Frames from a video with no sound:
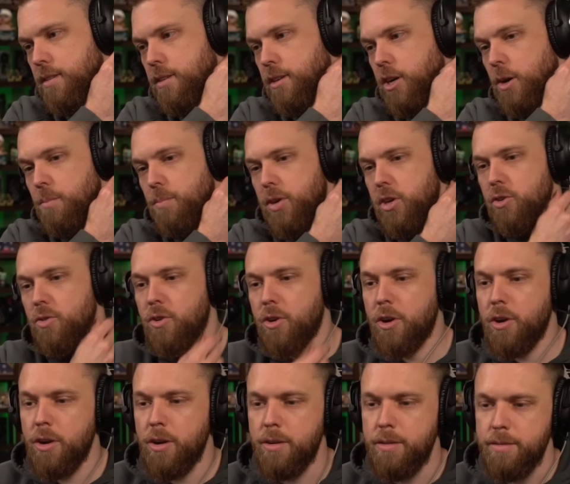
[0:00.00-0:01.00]

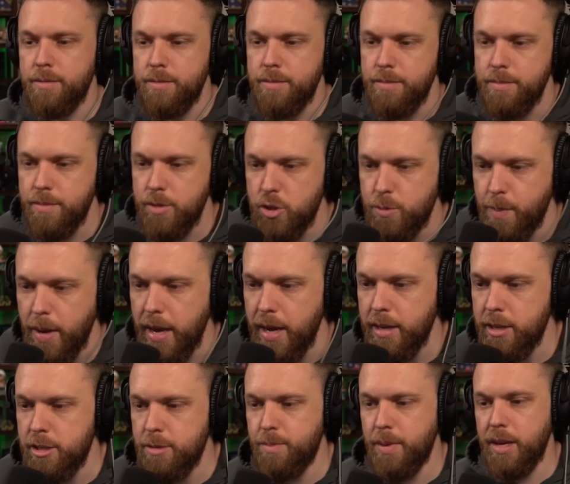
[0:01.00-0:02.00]
computer
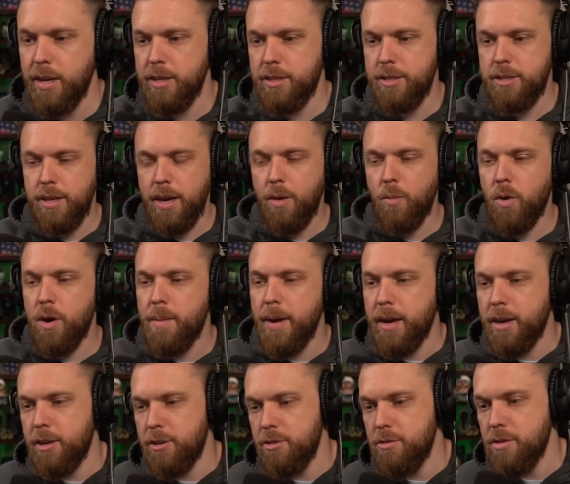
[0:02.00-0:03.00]
space, because it's like, what am I
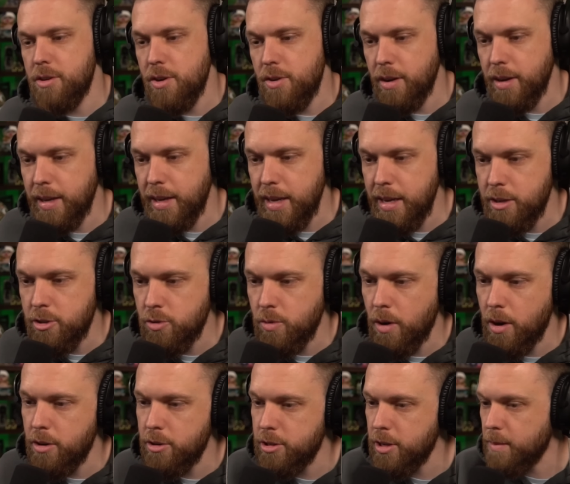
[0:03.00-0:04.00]
gonna do? Go to Geek
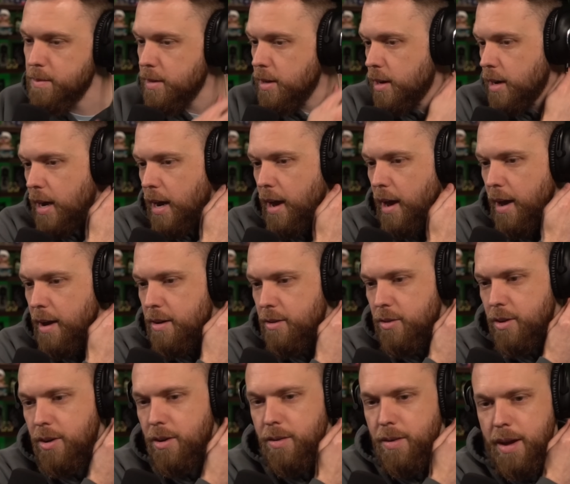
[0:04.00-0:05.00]
Squad or something? I don't
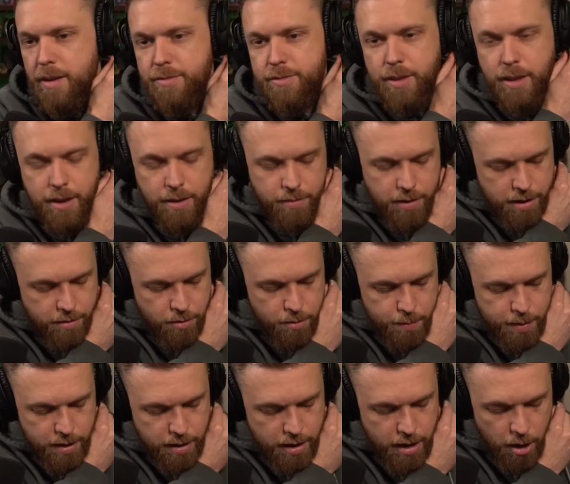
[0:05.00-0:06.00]
know. I feel like I've never
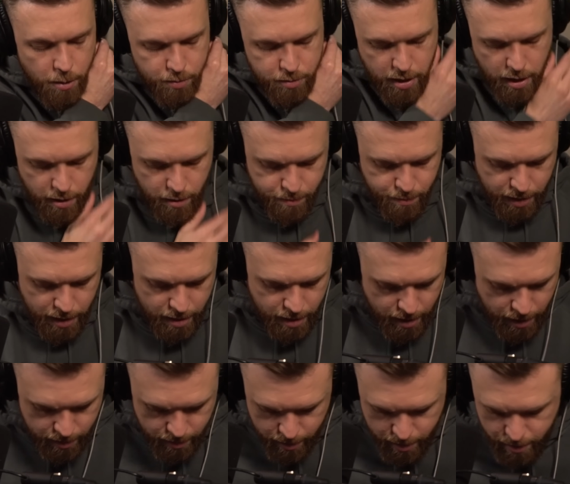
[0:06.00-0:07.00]
been helped out by
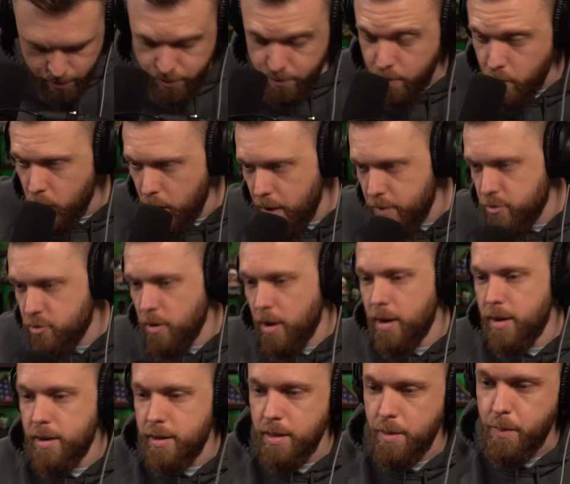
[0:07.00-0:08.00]
that enough when I've
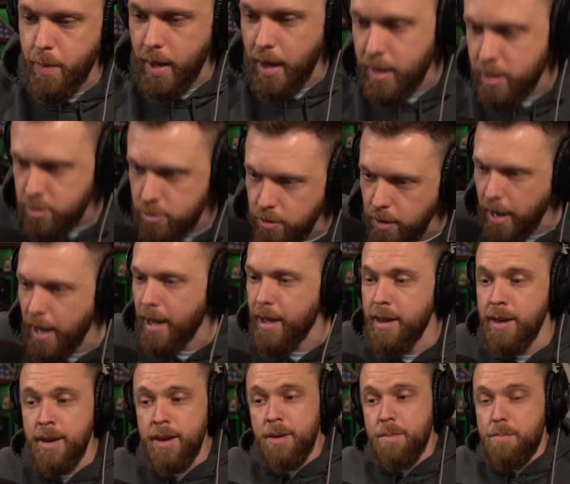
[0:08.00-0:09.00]
tried it in the past. Right?
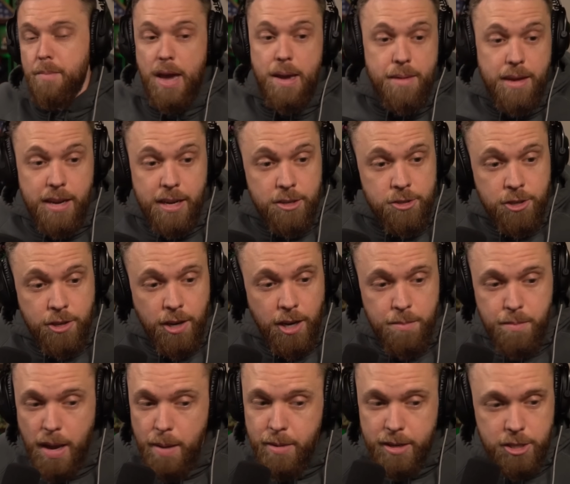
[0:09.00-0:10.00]
Maybe it is
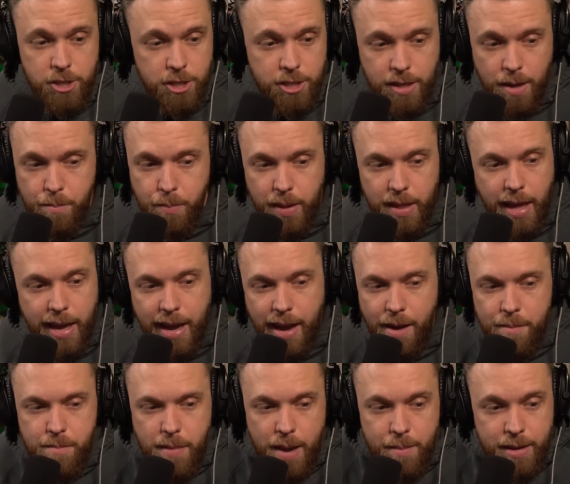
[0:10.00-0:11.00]
good. Maybe it's just, but
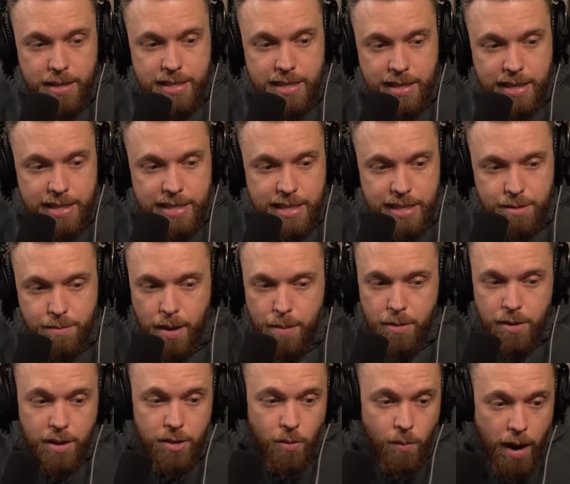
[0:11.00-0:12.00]
maybe it's inconsistent.
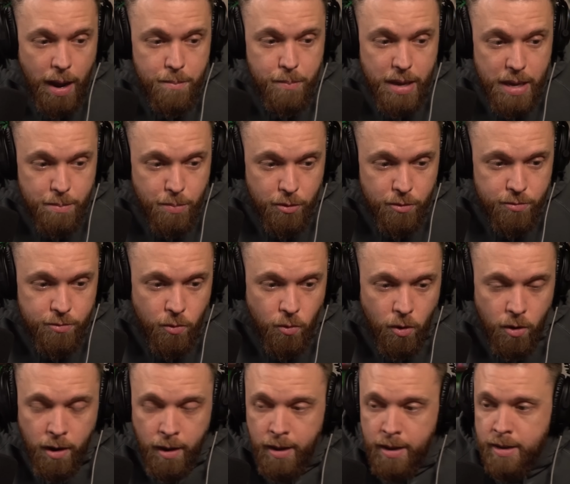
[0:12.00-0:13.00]
Maybe you need the right people
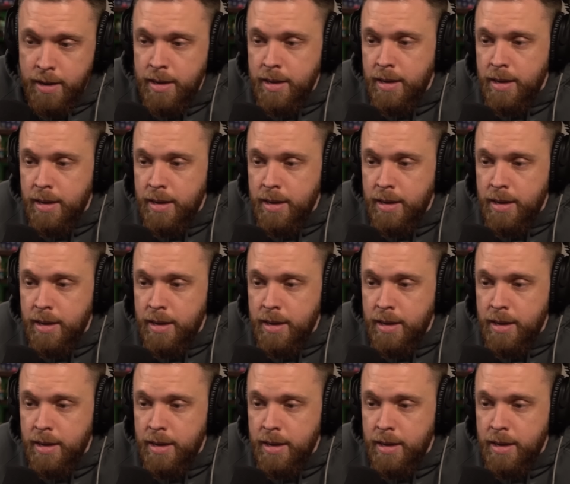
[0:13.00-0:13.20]
for it.